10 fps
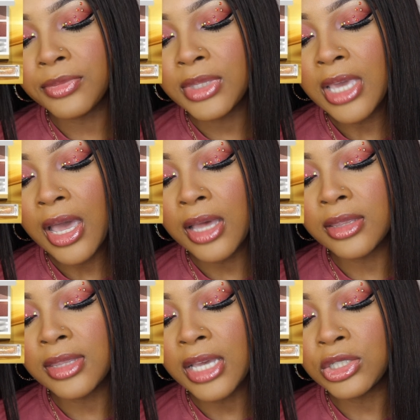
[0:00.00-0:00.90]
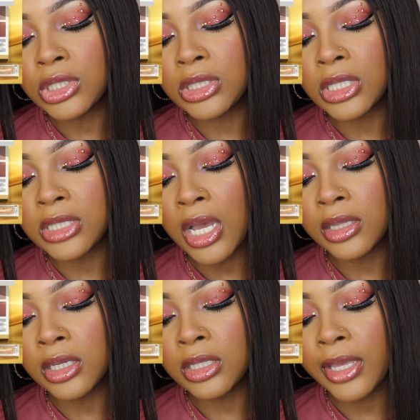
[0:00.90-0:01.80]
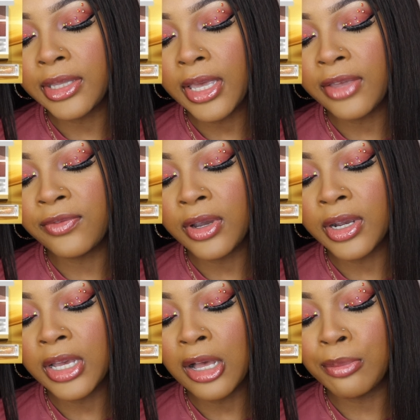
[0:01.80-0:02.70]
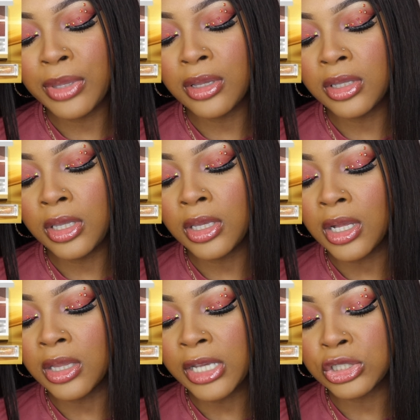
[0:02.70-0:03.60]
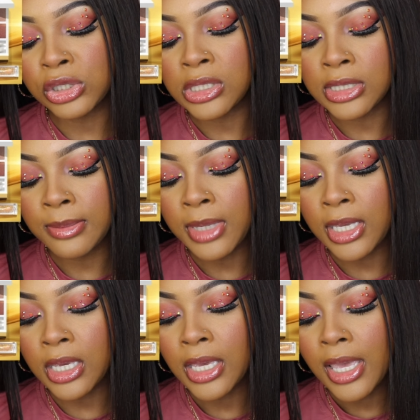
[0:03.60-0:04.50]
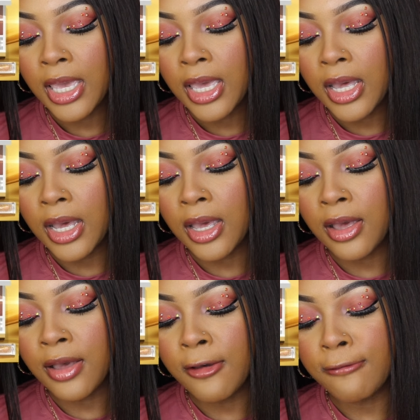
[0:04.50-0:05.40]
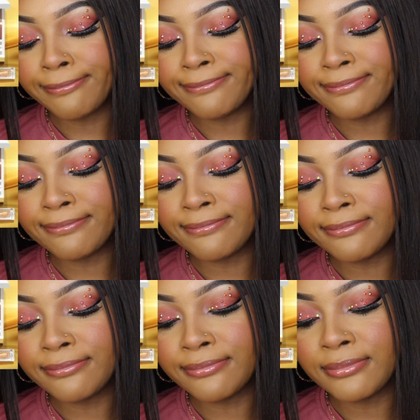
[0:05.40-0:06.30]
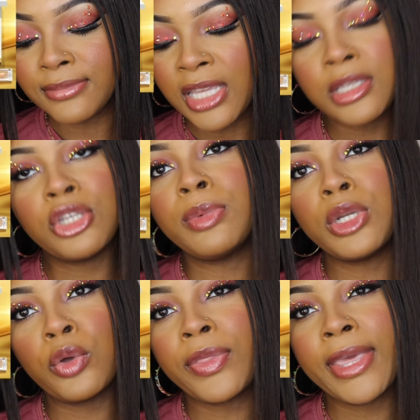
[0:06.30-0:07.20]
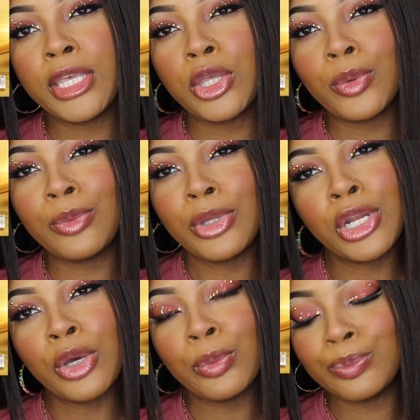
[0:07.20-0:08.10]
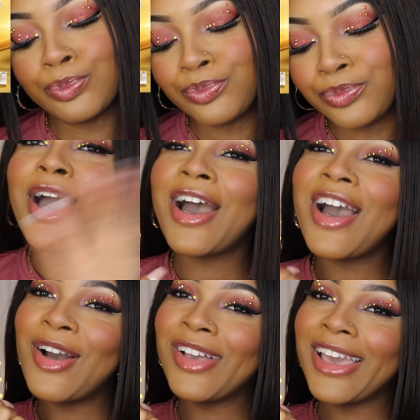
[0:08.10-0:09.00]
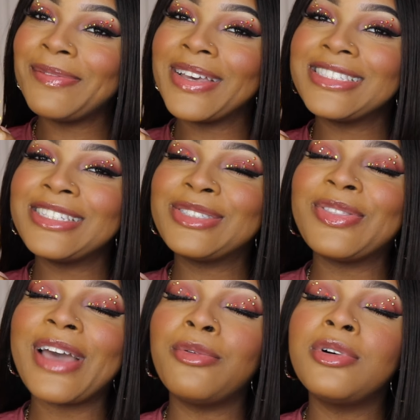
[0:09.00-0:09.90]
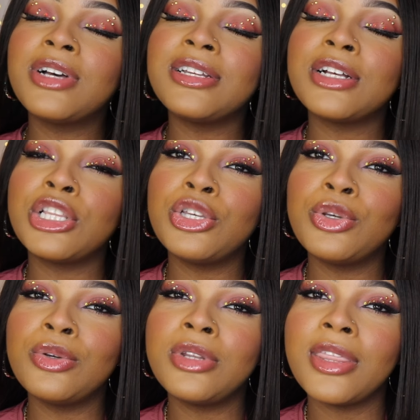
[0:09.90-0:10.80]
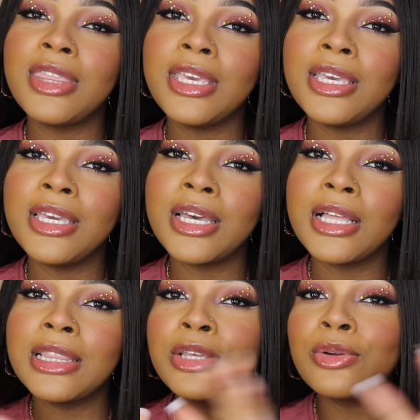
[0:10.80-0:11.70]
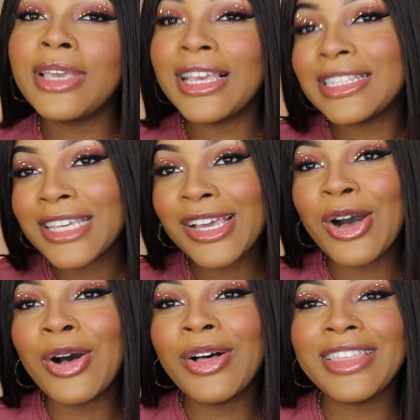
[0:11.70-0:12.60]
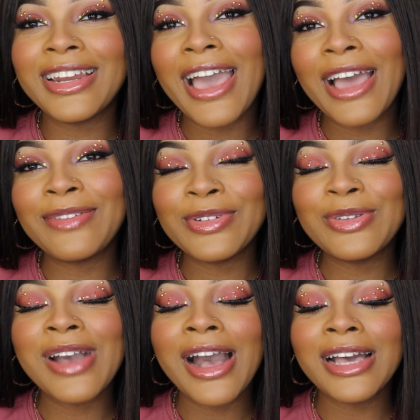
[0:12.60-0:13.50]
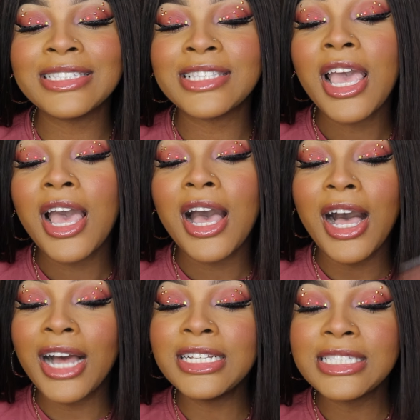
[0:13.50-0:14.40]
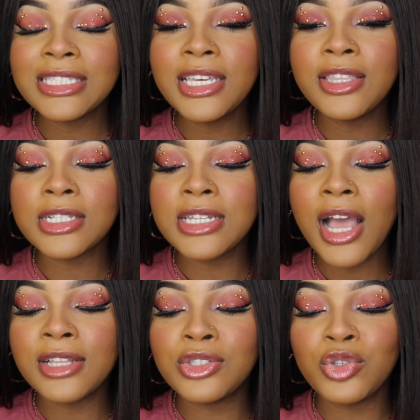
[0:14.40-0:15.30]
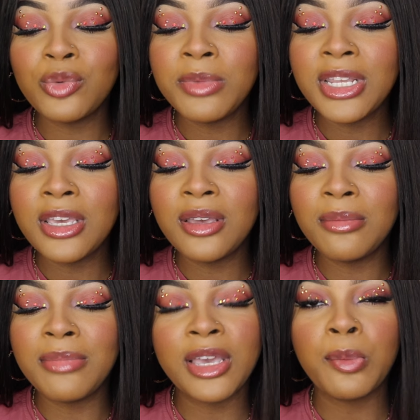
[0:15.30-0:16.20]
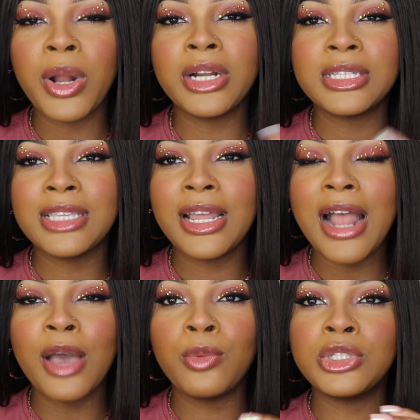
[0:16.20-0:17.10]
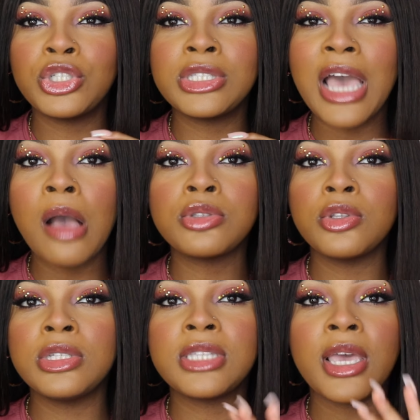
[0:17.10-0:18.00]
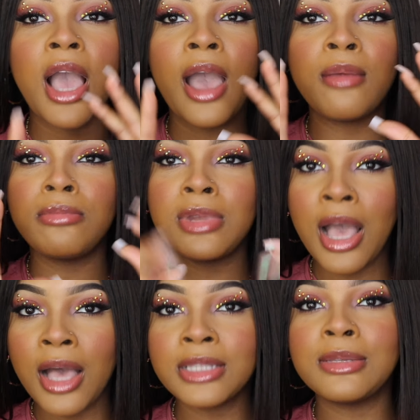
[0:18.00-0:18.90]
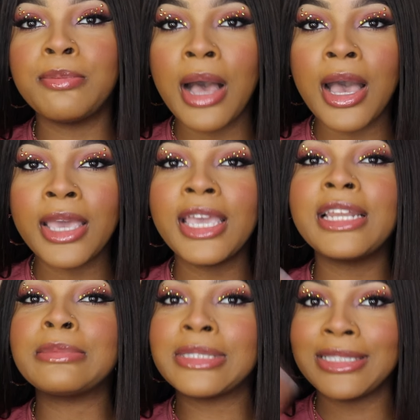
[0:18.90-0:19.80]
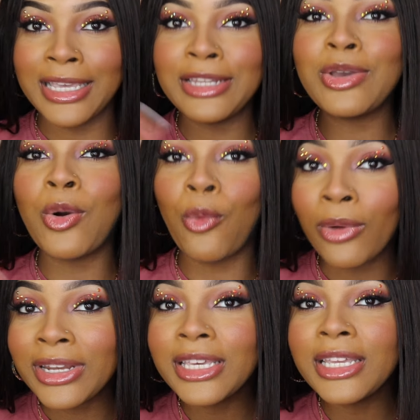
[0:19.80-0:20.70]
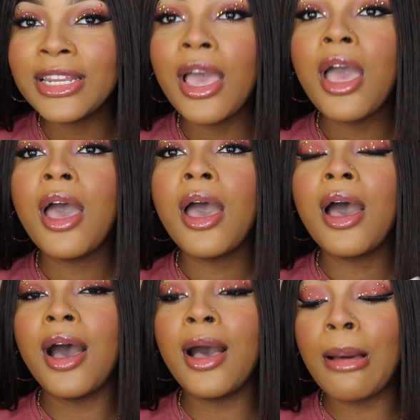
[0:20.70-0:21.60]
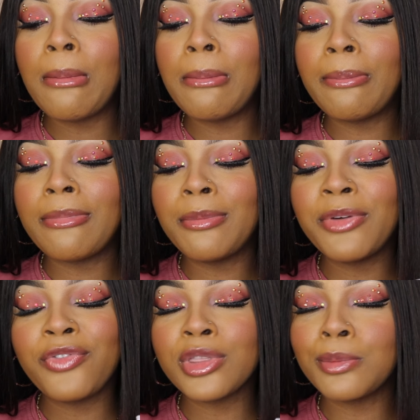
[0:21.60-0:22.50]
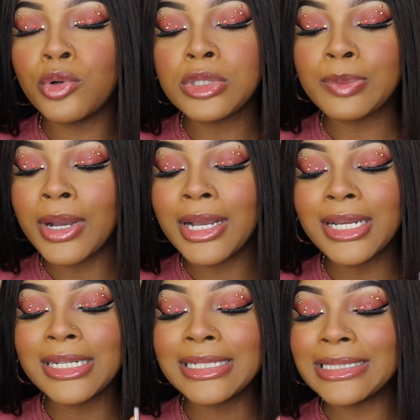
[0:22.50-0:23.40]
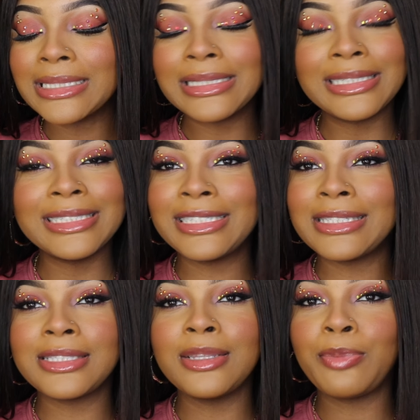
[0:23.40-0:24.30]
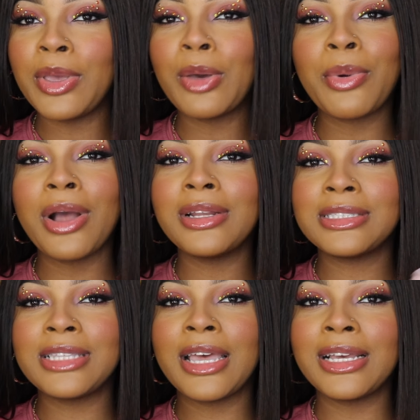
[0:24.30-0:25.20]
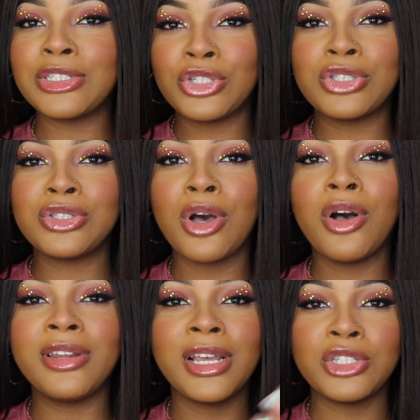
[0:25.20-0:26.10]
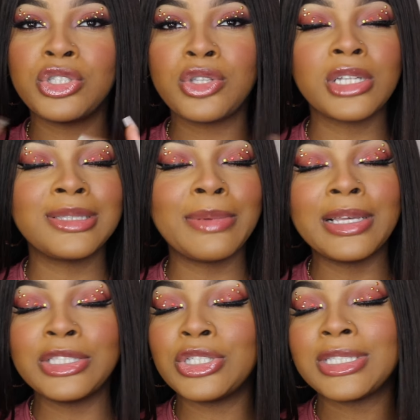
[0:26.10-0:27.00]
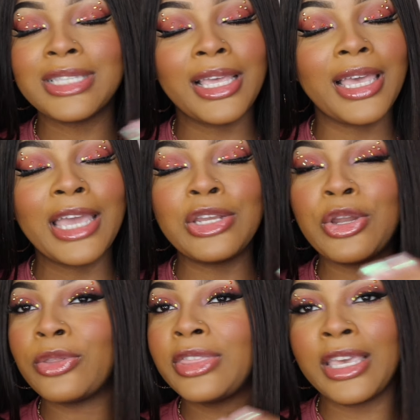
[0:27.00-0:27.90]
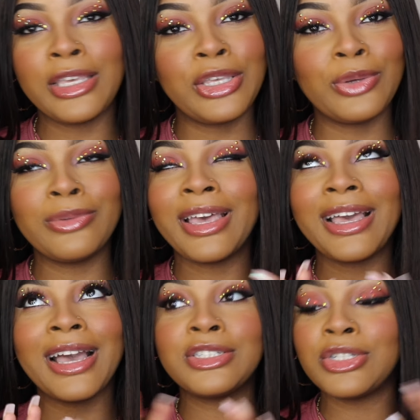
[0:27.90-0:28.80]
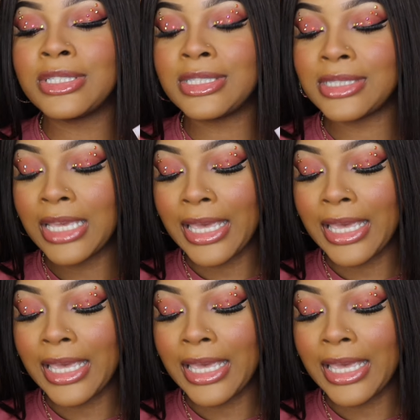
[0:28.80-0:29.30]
yeah, that just does not look like a very appealing collection to me. Thank you, but no thank you, you know. Okay, Bestie, so that will conclude the little anti-haul that I had for you guys. honestly, there's not too many makeup products that I would just absolutely say I'm not buying and I'm standing on it. But for the most part, just the makeup products that I just saw and I just talked about is just like, ain't no thank you. Like, I just...